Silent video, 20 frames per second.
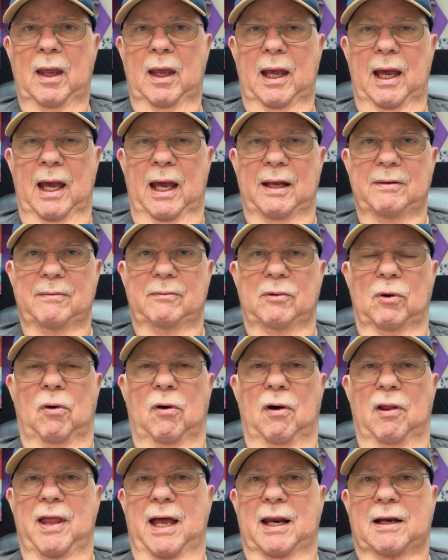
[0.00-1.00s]
and
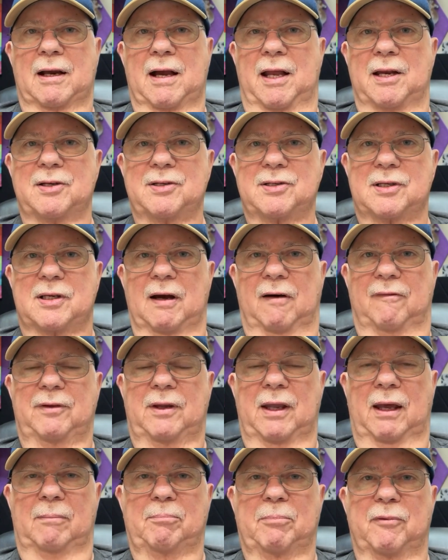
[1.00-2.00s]
all that kind of stuff
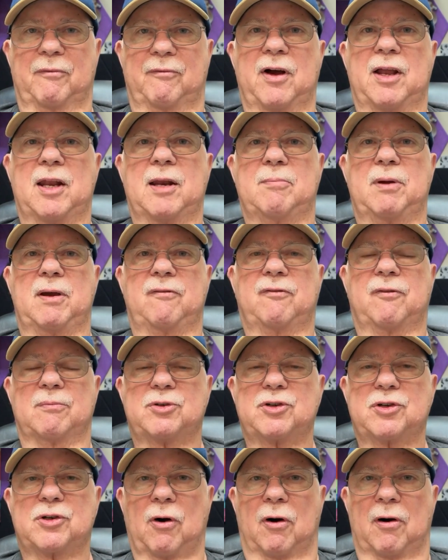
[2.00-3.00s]
that prevented me from
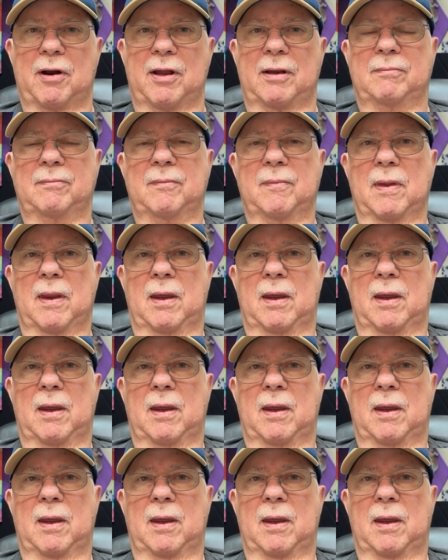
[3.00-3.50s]
starting.